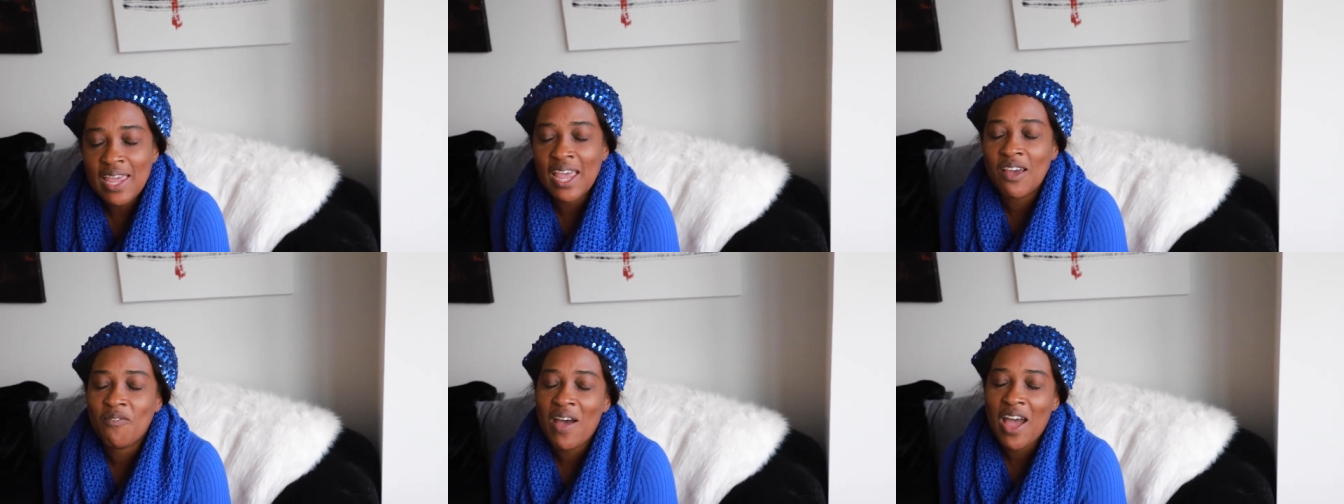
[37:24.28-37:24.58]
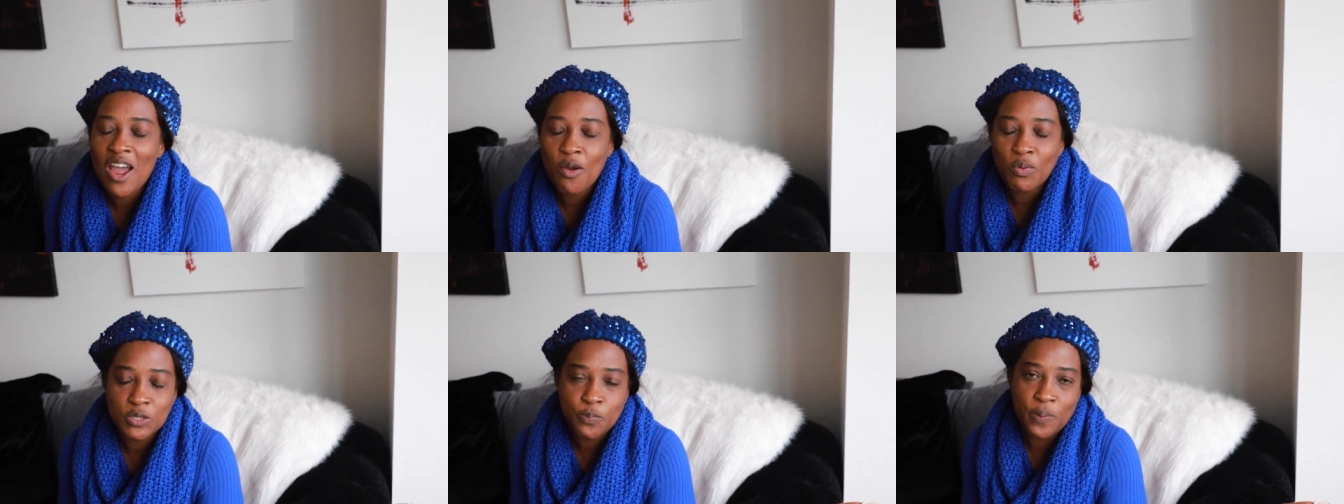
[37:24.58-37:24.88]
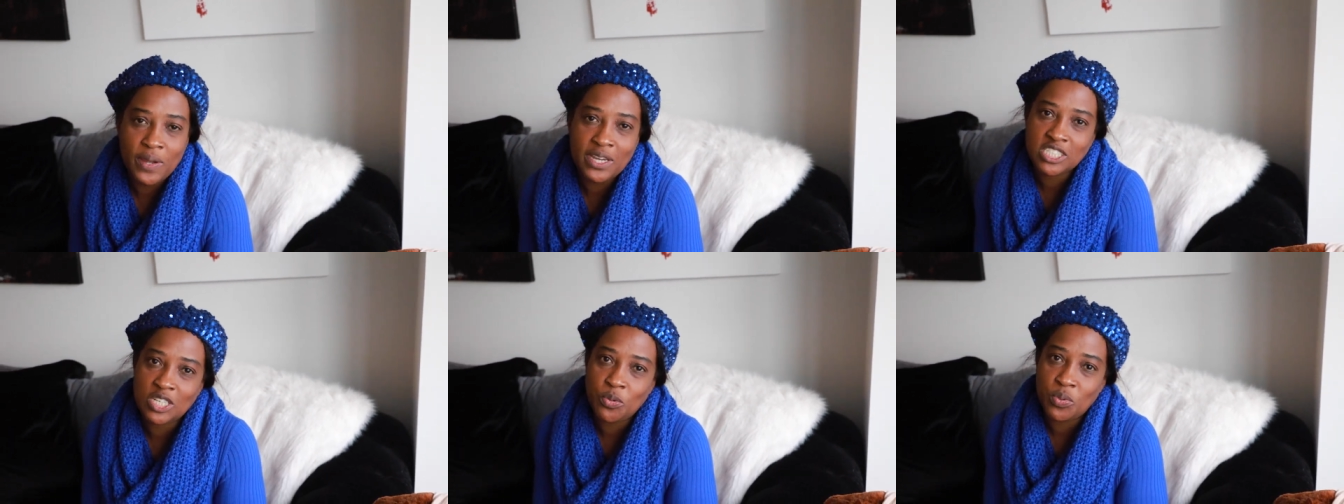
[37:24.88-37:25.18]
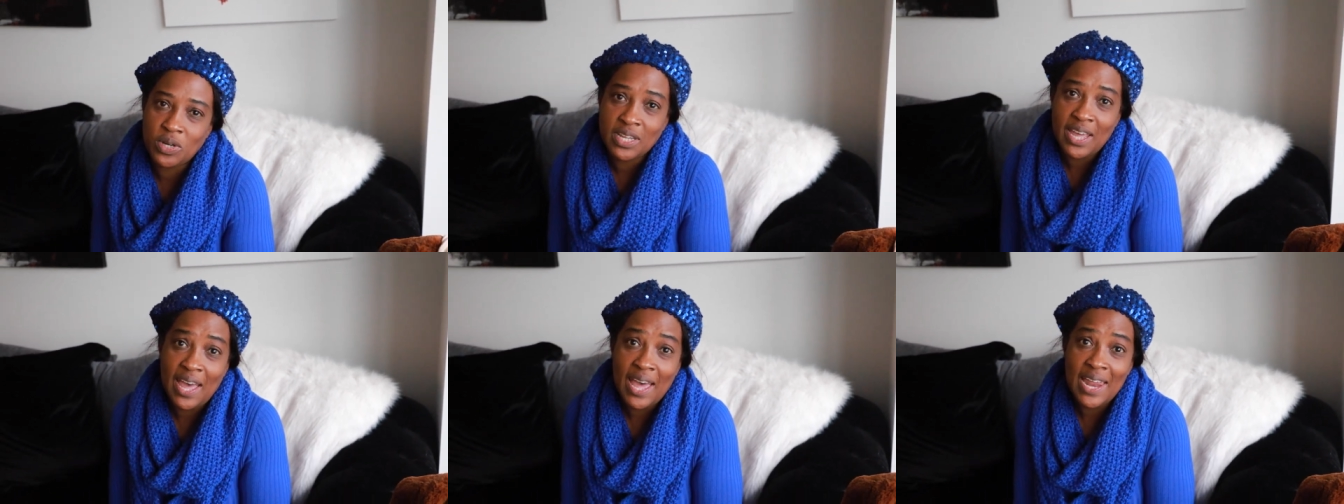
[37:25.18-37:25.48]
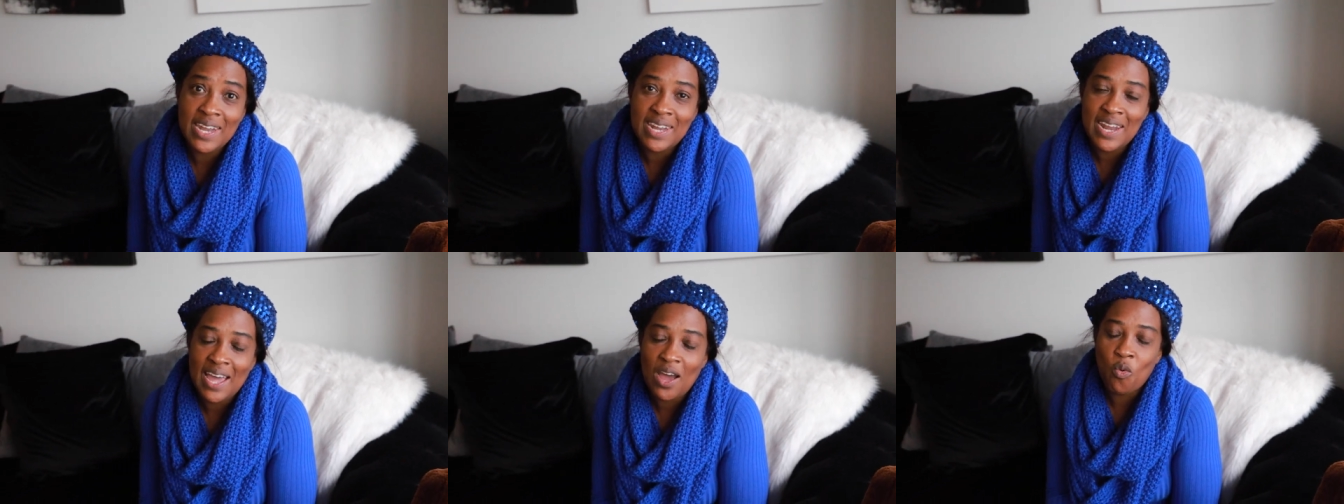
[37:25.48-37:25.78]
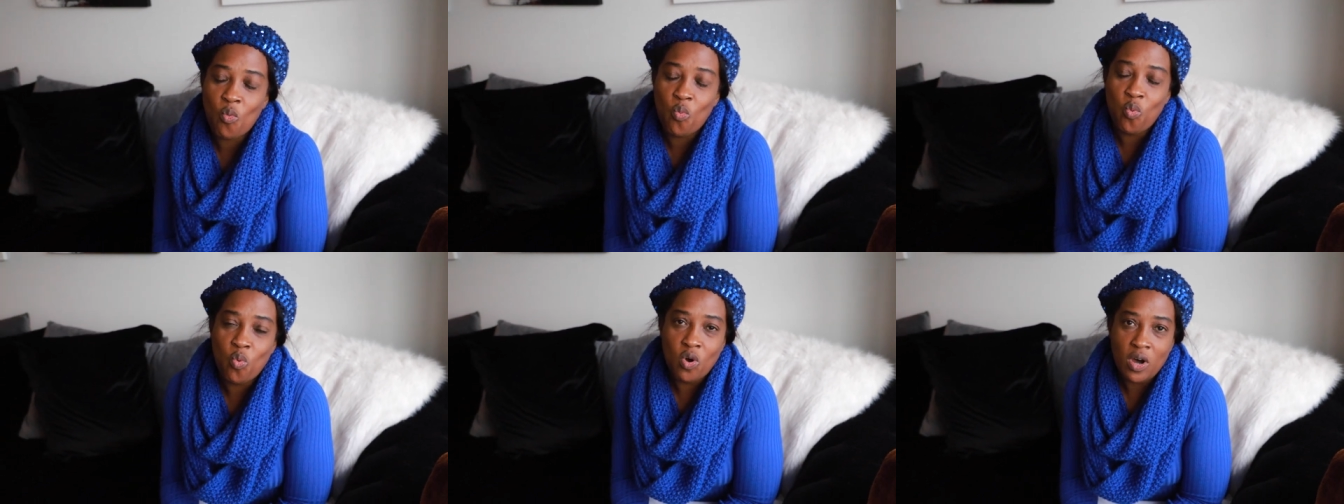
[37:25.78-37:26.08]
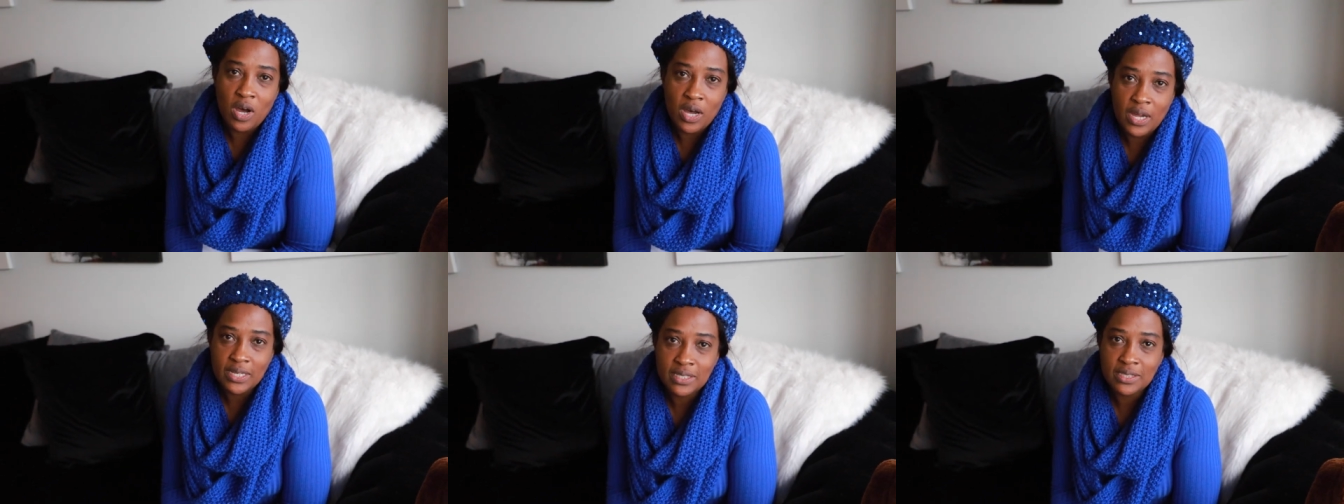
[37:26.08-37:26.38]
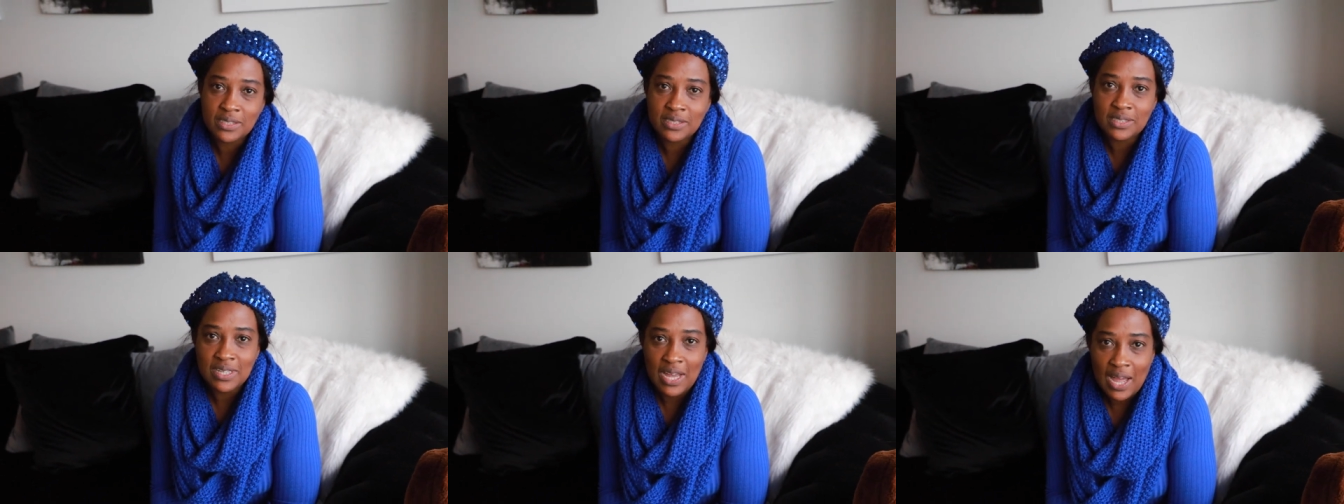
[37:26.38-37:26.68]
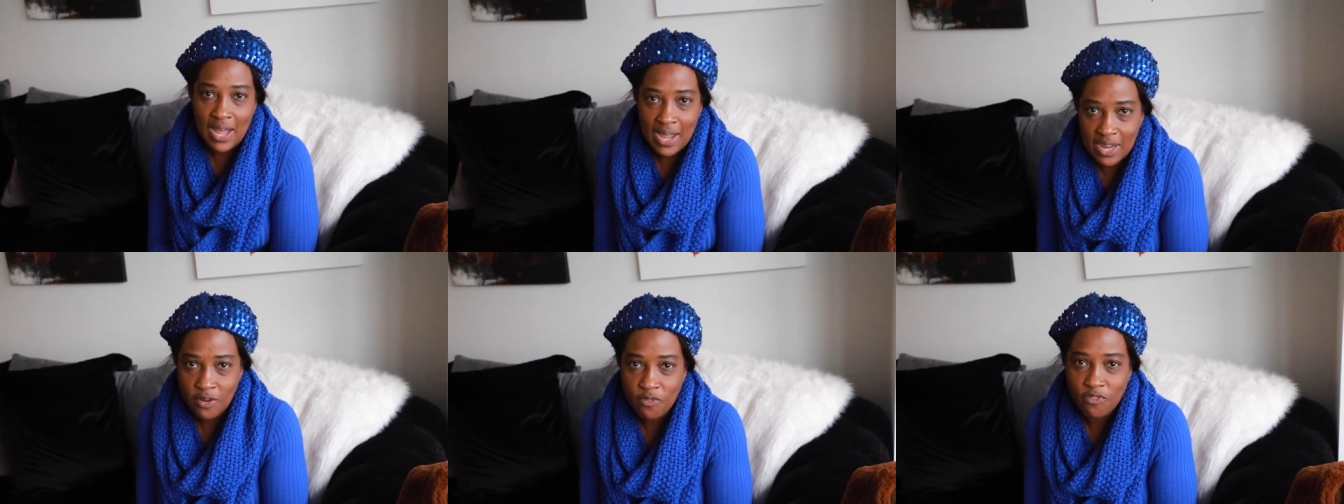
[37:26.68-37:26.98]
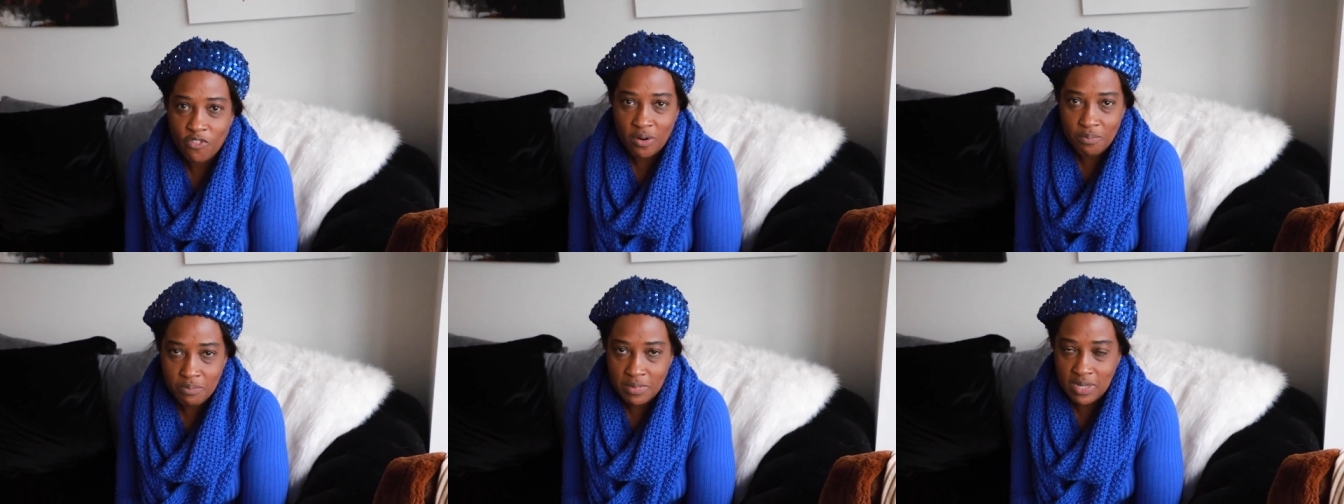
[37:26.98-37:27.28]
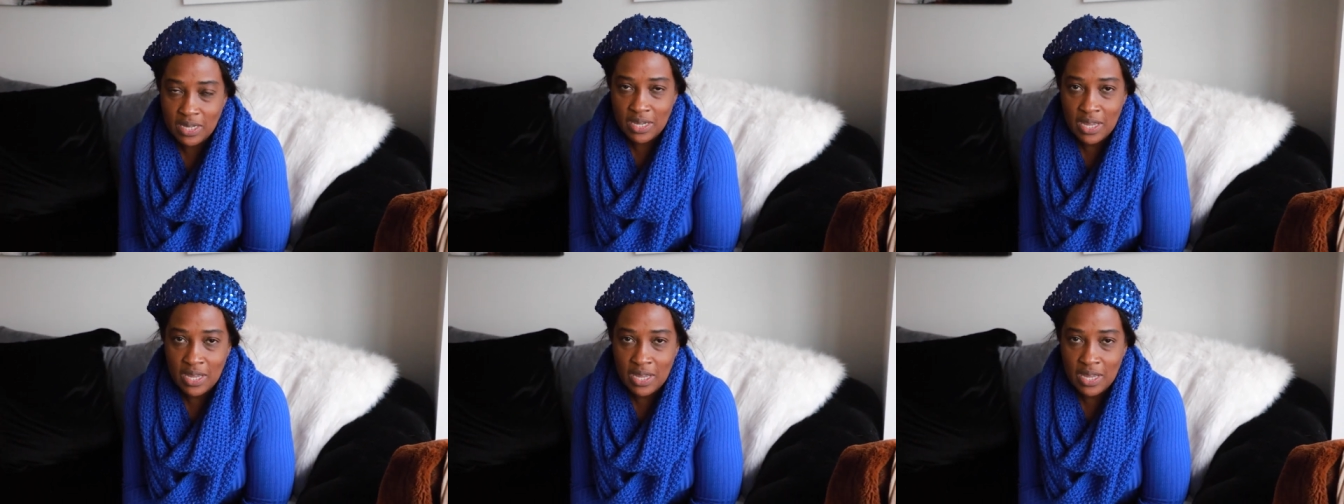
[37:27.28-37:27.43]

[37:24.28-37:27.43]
if I was paying, she wouldn't have got not one dime from me.